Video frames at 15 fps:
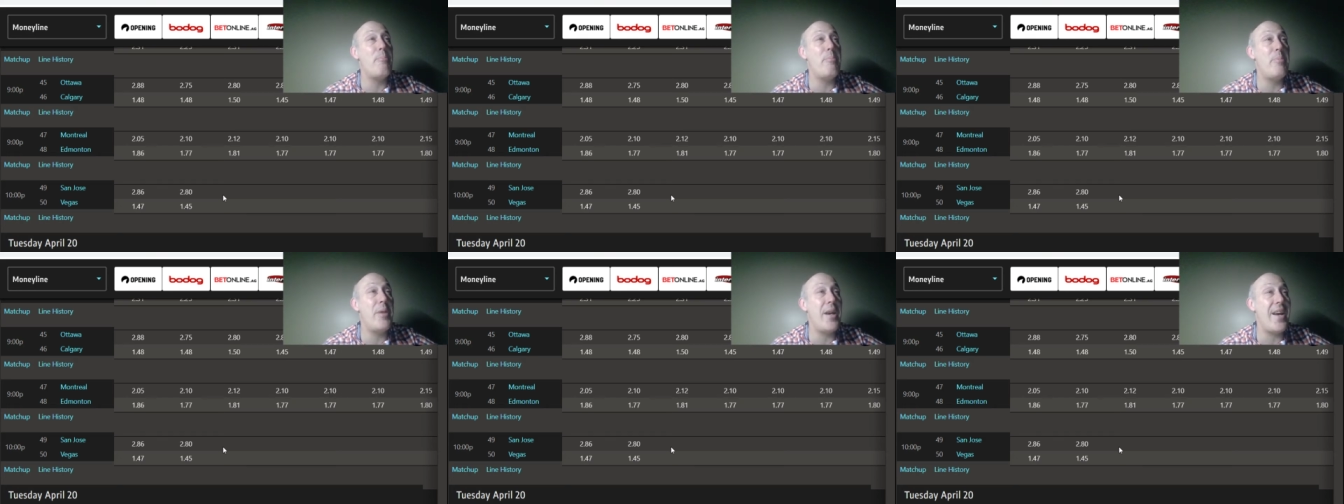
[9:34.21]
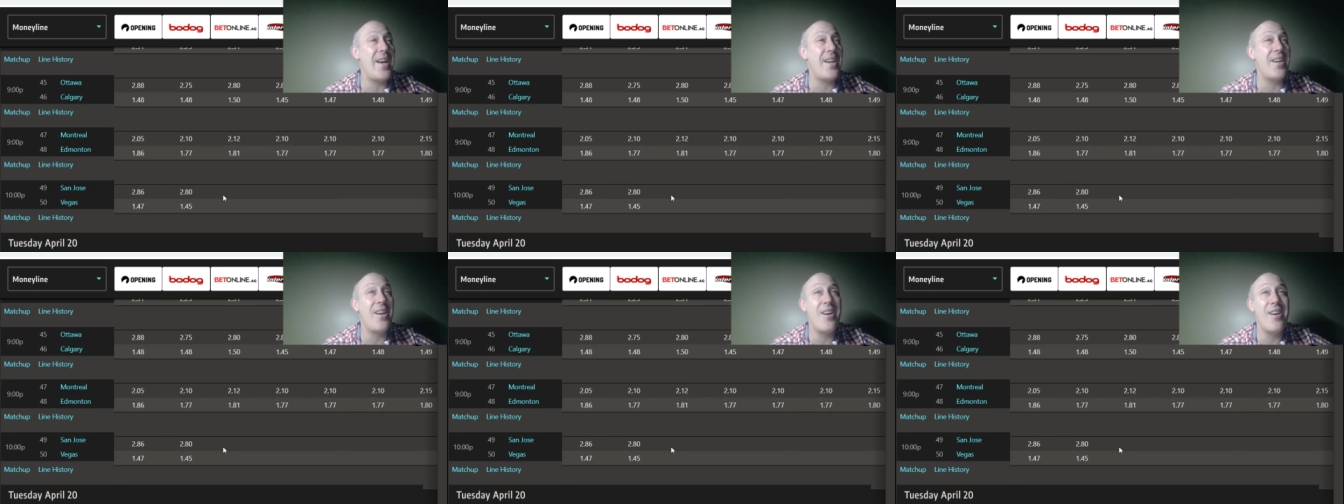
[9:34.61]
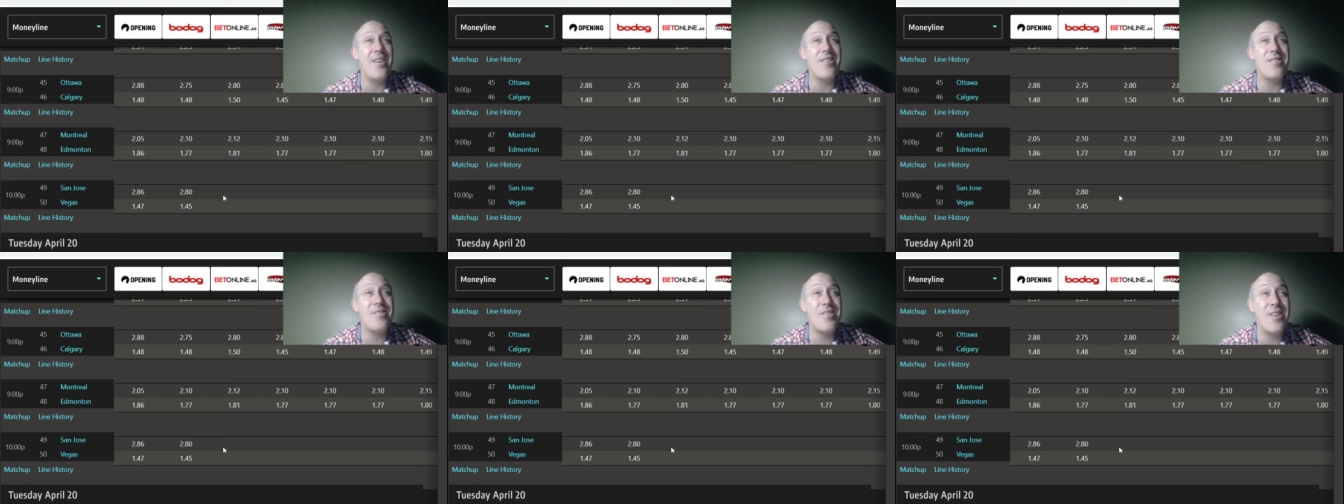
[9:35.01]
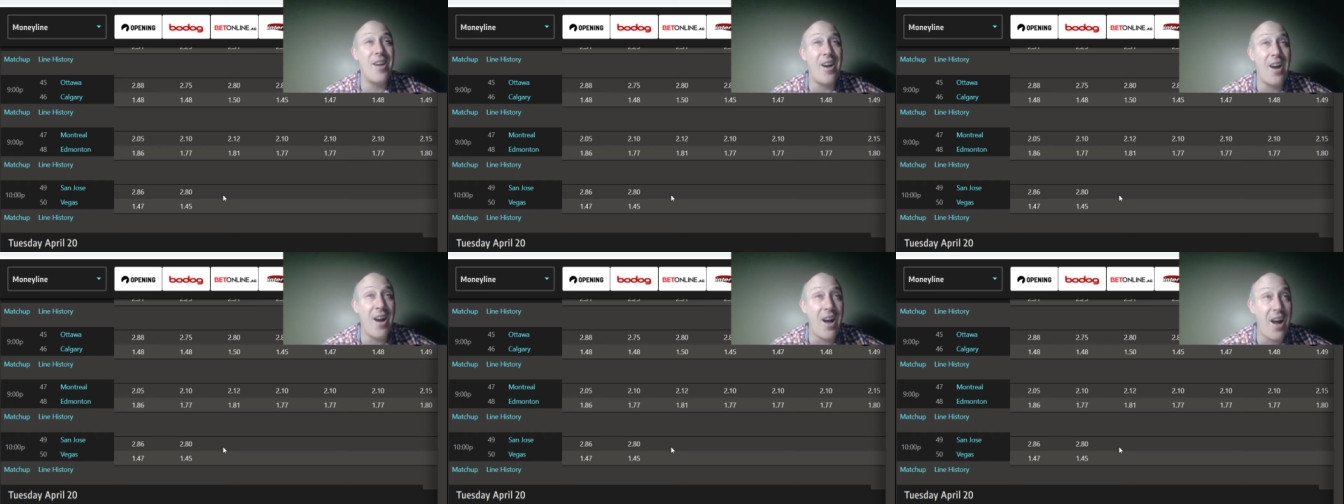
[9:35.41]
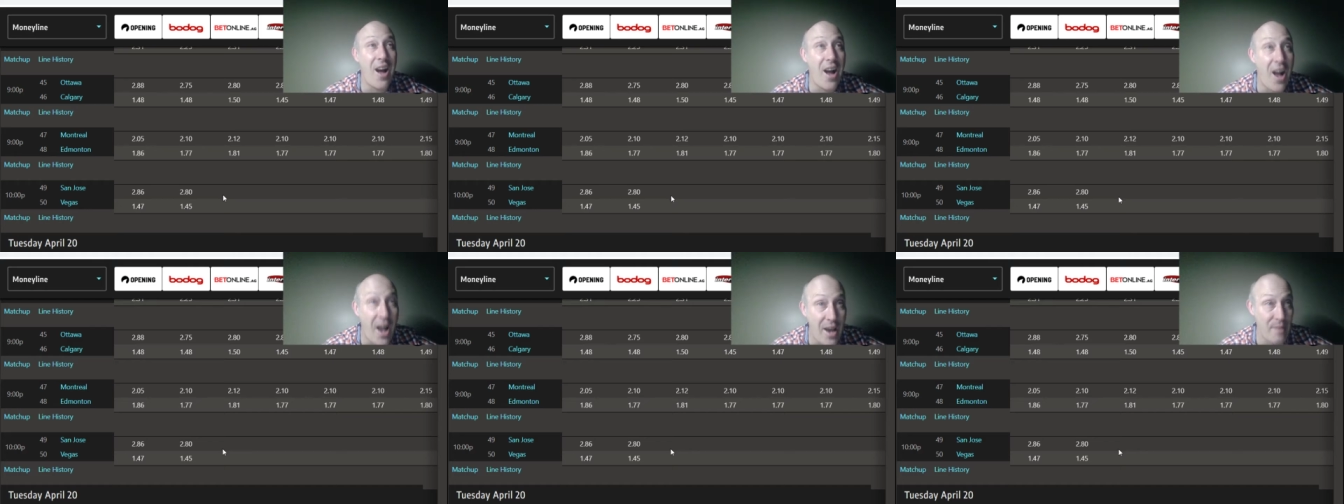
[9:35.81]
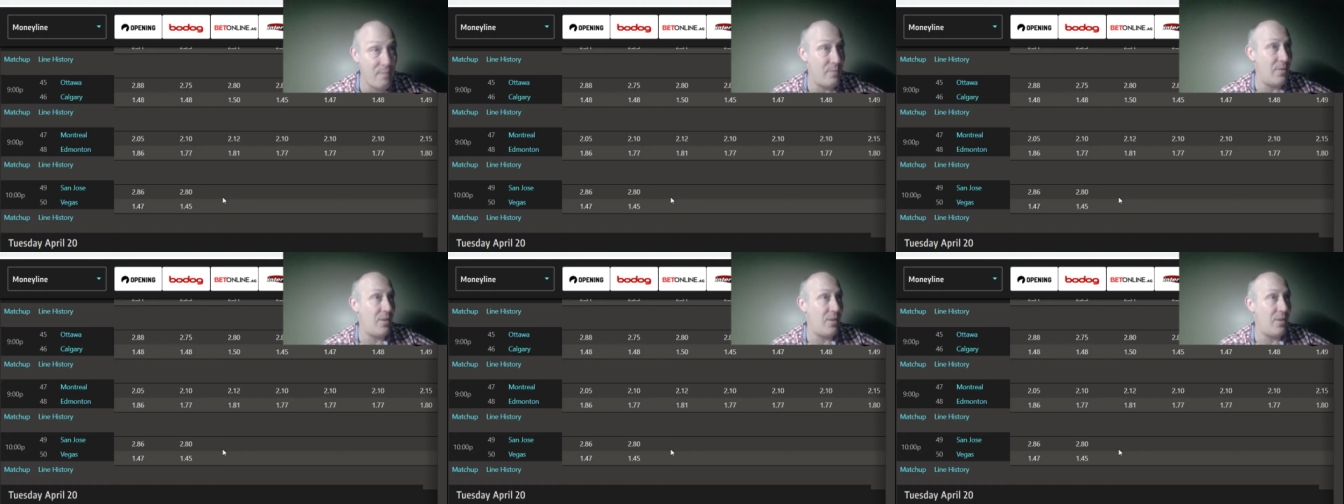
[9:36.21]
big time.